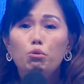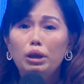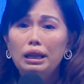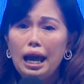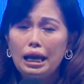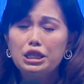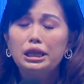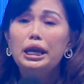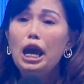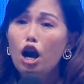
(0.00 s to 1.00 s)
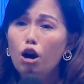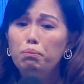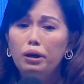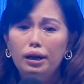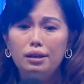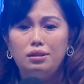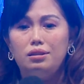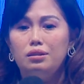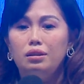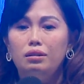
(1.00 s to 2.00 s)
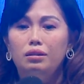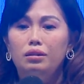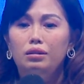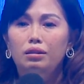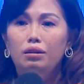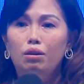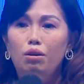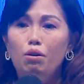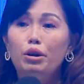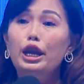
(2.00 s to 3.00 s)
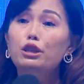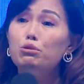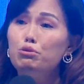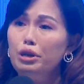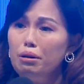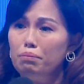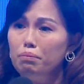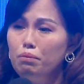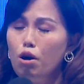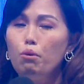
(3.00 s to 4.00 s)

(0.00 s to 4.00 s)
will actually help us, okay, to dream.